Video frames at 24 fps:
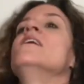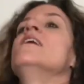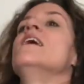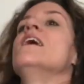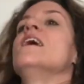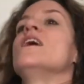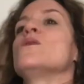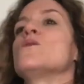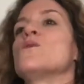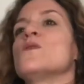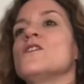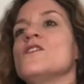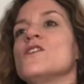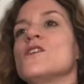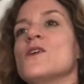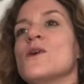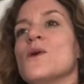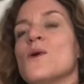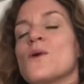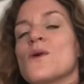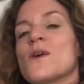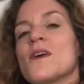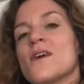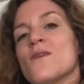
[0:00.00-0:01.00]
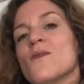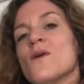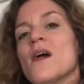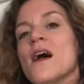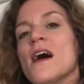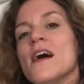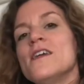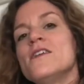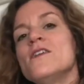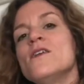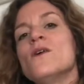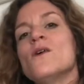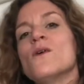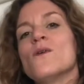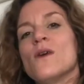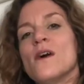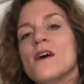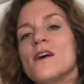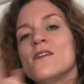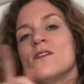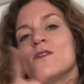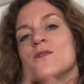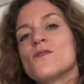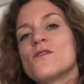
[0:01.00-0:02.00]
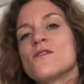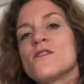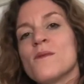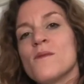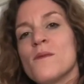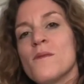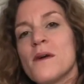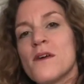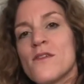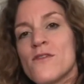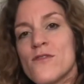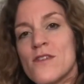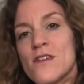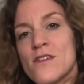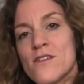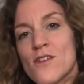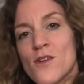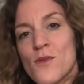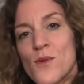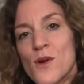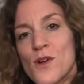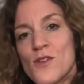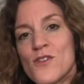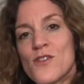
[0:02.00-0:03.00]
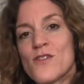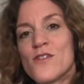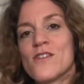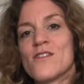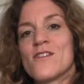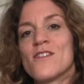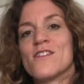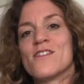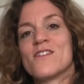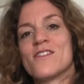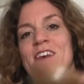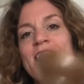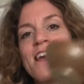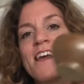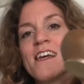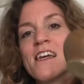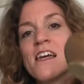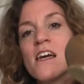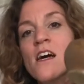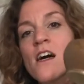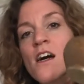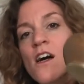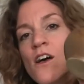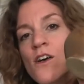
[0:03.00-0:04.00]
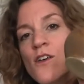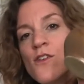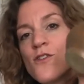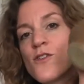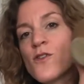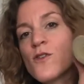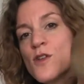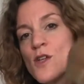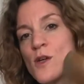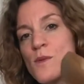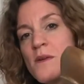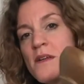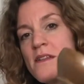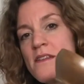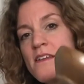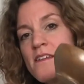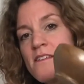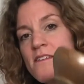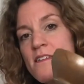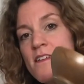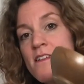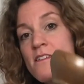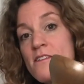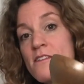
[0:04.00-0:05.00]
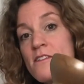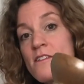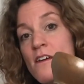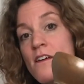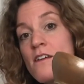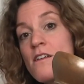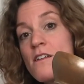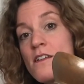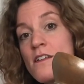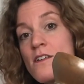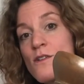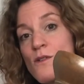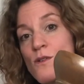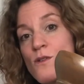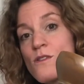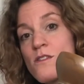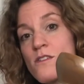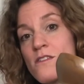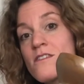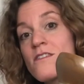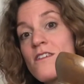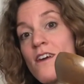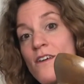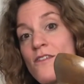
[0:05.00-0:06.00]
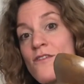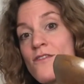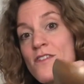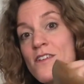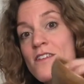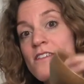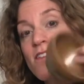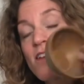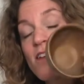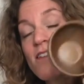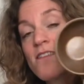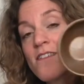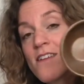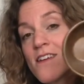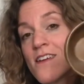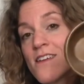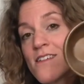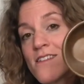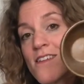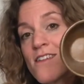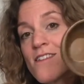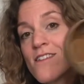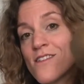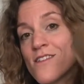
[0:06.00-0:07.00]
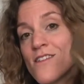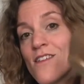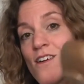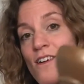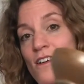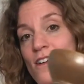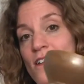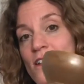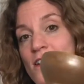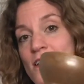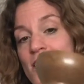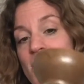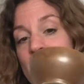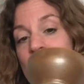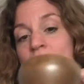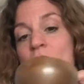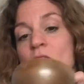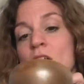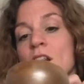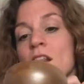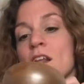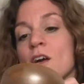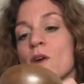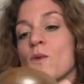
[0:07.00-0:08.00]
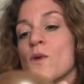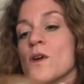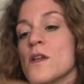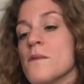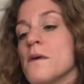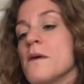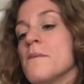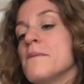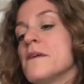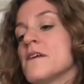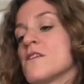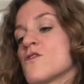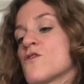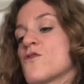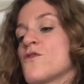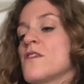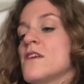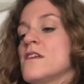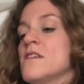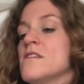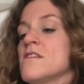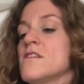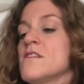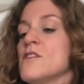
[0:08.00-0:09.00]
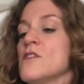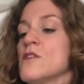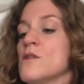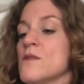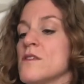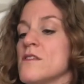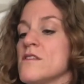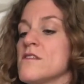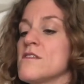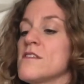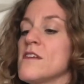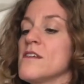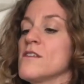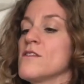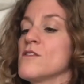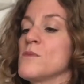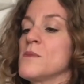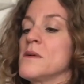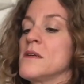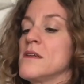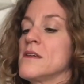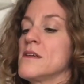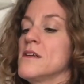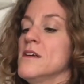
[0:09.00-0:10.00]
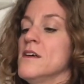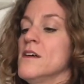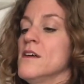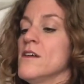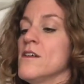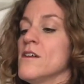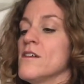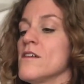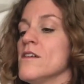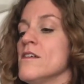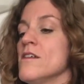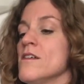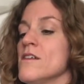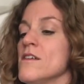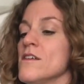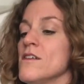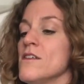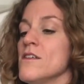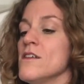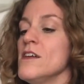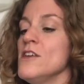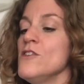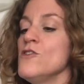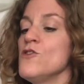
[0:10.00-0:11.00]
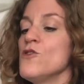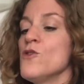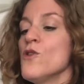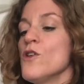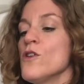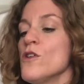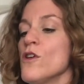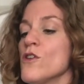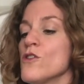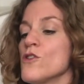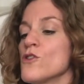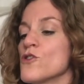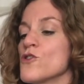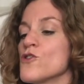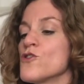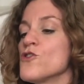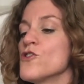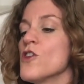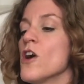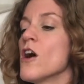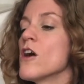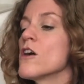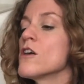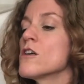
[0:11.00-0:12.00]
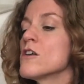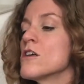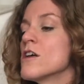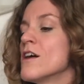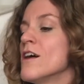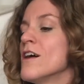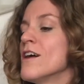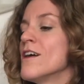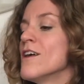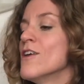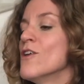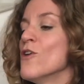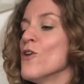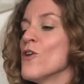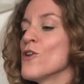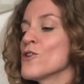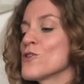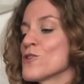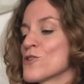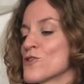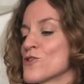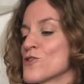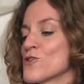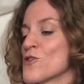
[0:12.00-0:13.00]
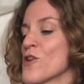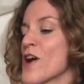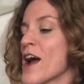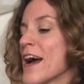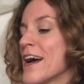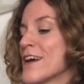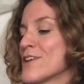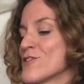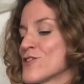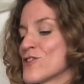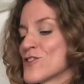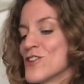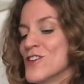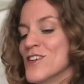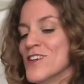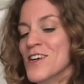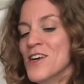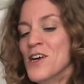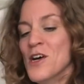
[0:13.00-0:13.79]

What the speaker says: And when you go, well, I know some of my friends are watching this and saying, so you mean this isn't ugly old stuff? Because they think this is ugly. Like one of my best friends, he always tells me, enjoy all your junk, all your trash.